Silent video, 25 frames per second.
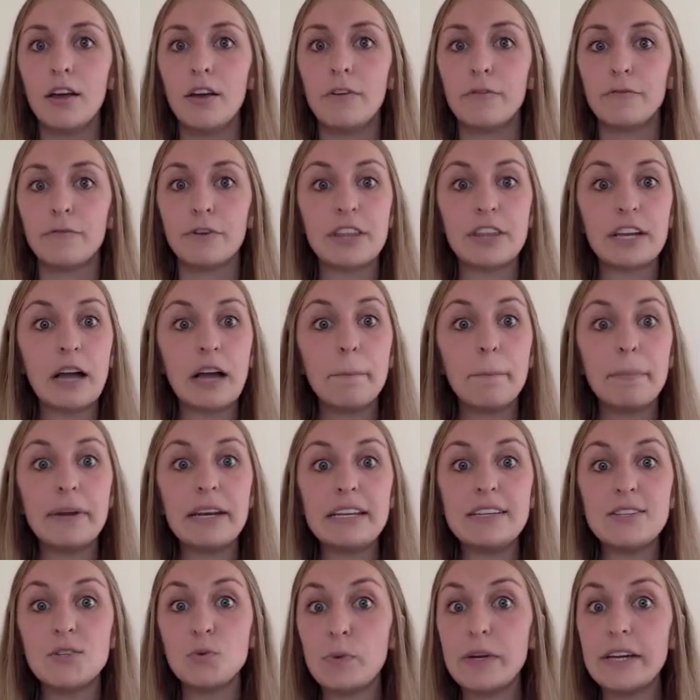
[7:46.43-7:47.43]
For the
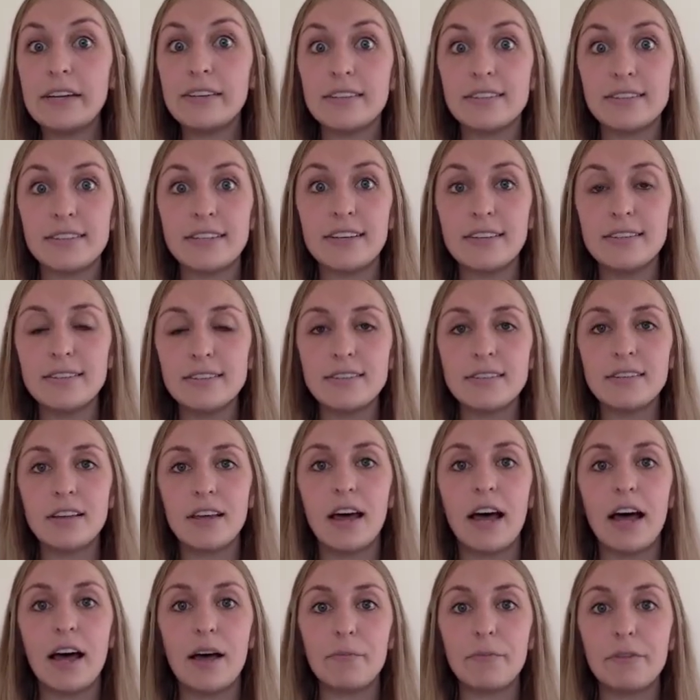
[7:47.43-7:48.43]
company's weaknesses,
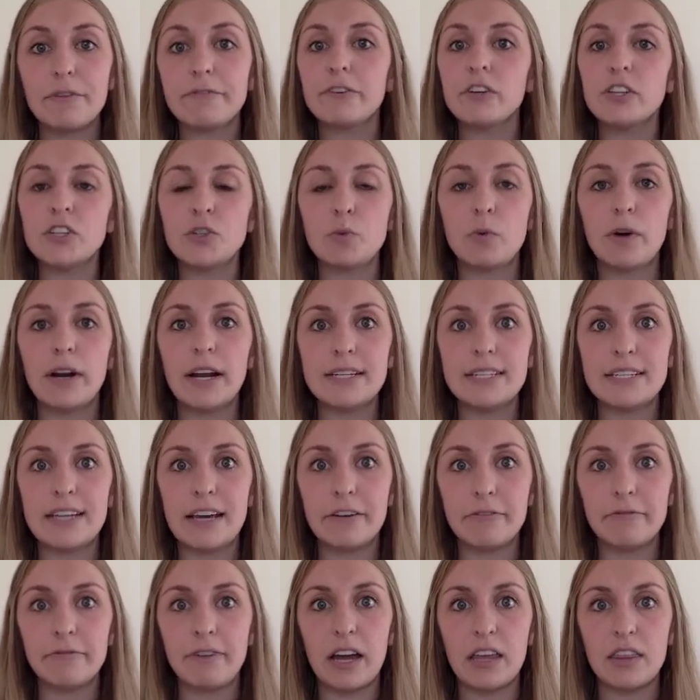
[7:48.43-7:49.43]
the first one
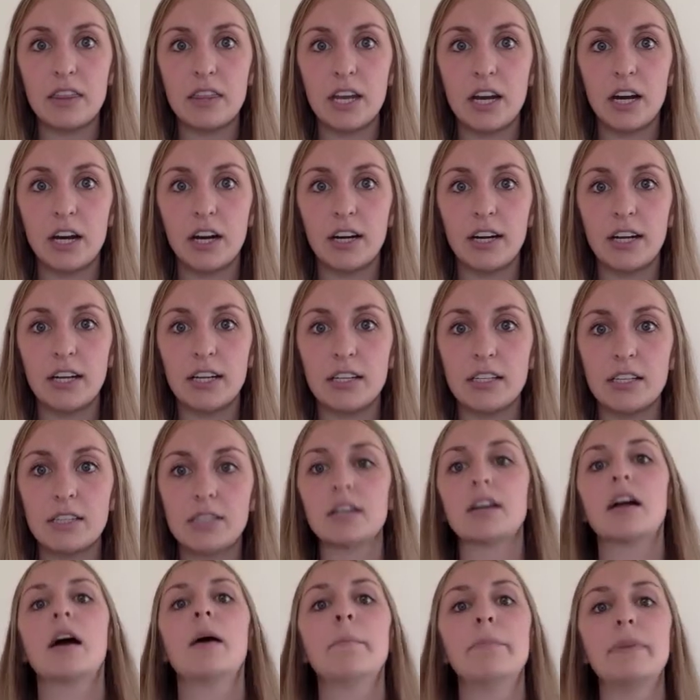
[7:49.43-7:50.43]
identified there is the
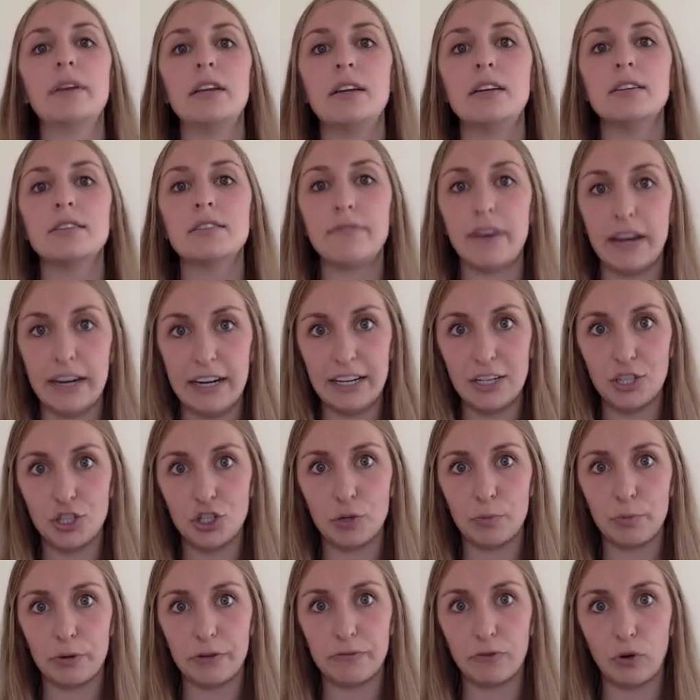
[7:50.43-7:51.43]
company's
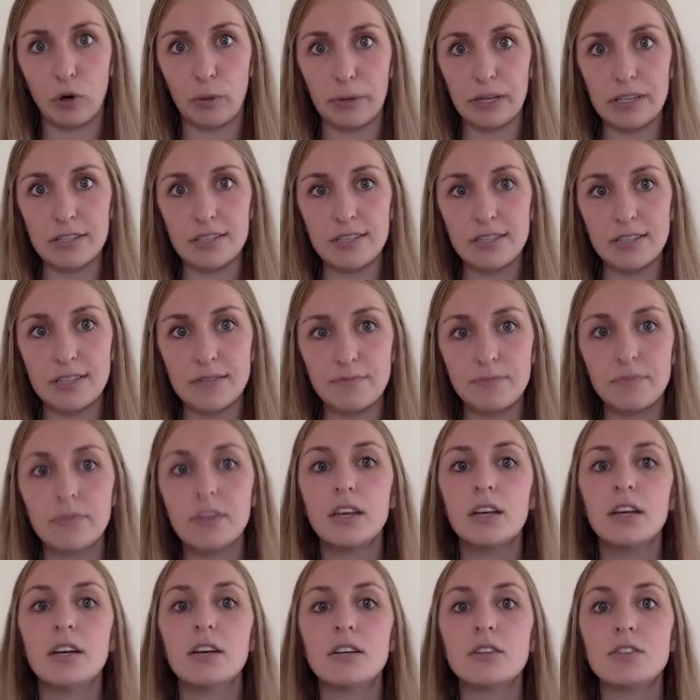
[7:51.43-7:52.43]
financial performance.
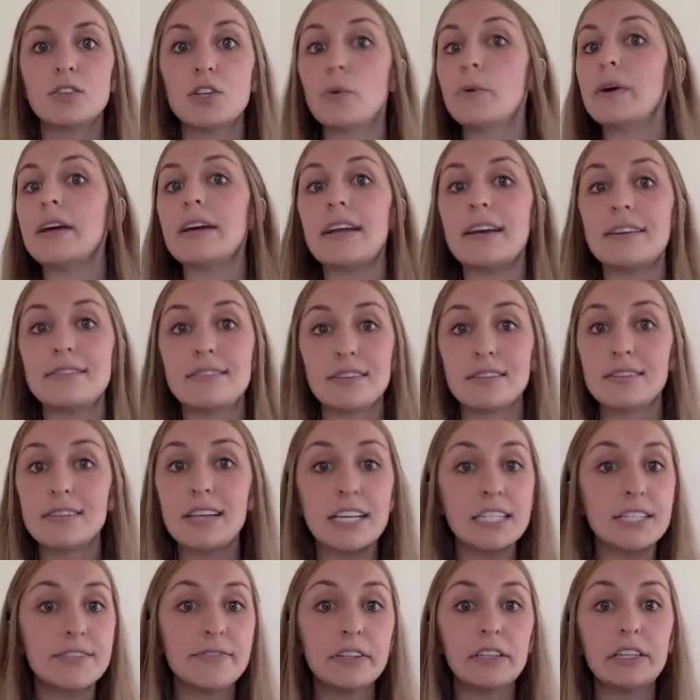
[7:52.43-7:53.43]
So it has
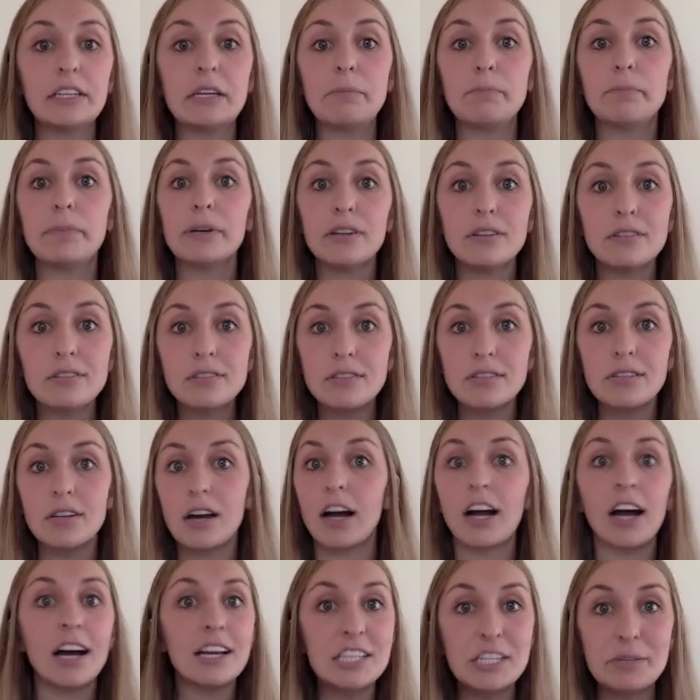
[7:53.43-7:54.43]
successfully built a
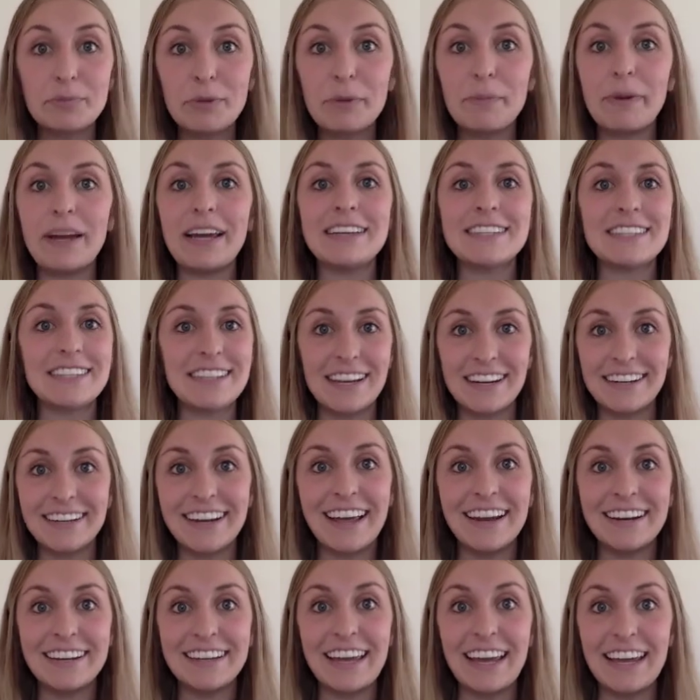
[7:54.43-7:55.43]
customer base
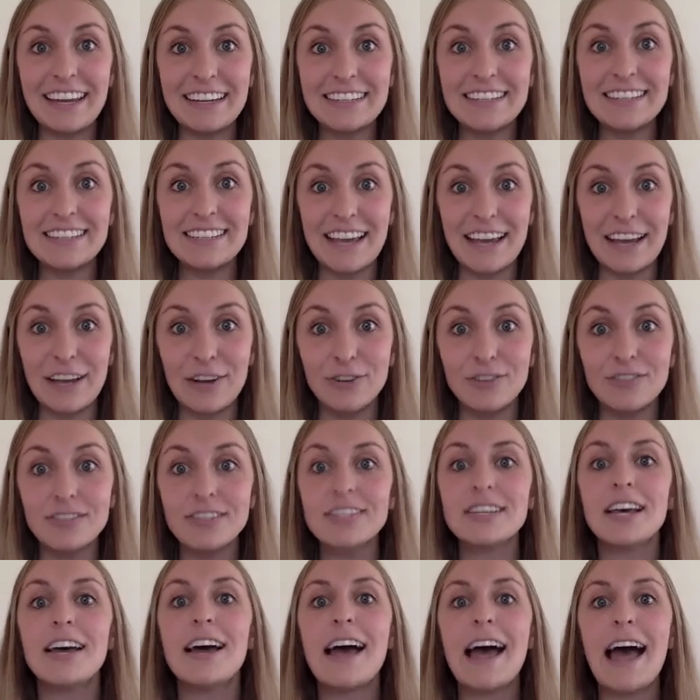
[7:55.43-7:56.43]
and gained
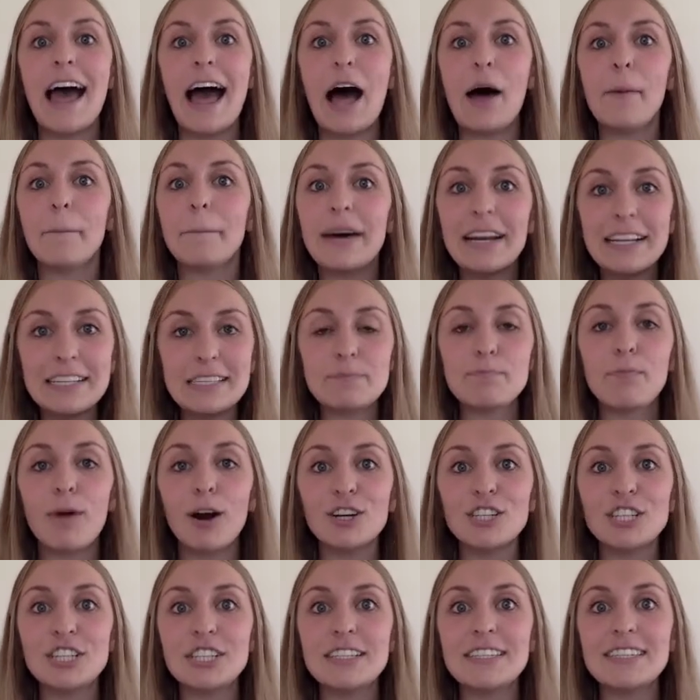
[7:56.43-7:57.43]
sales, but its
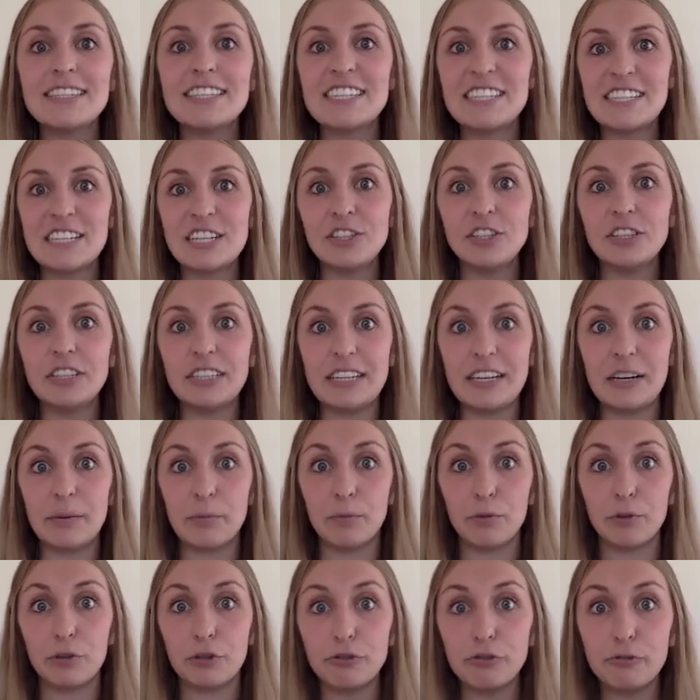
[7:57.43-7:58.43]
margins still need
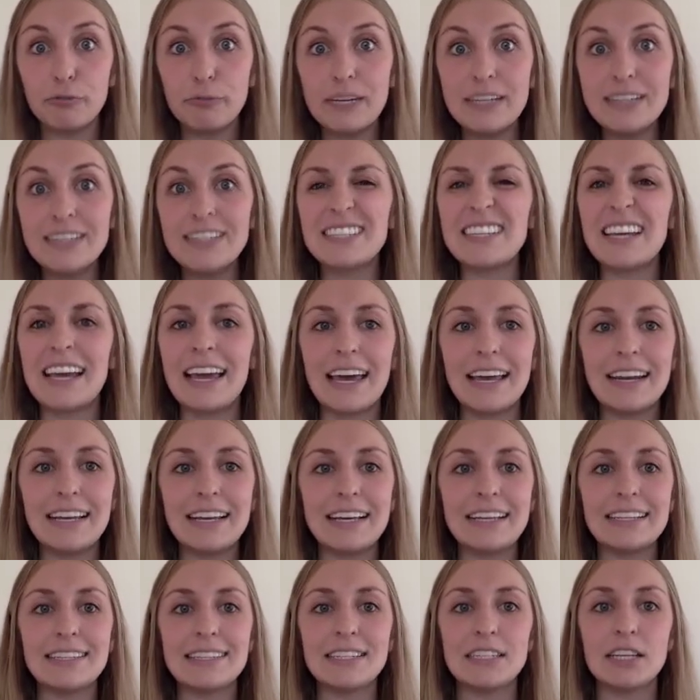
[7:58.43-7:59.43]
improvement and
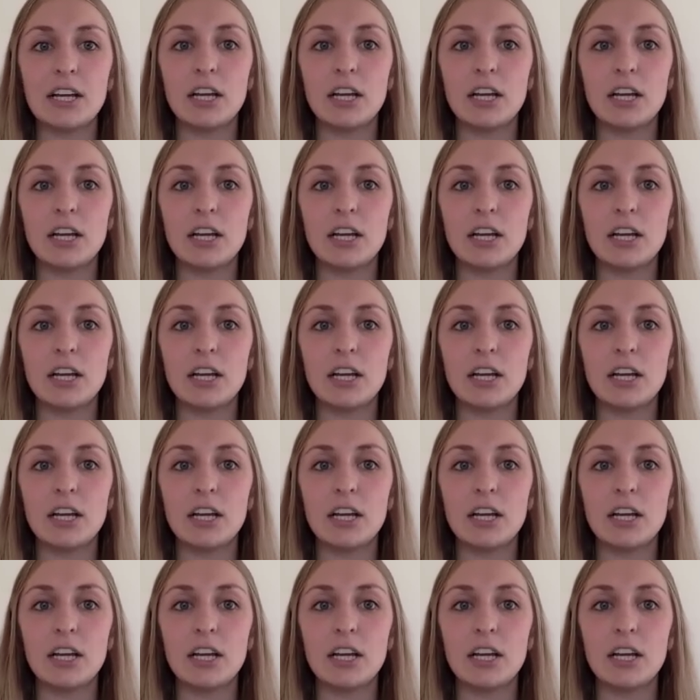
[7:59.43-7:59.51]
it's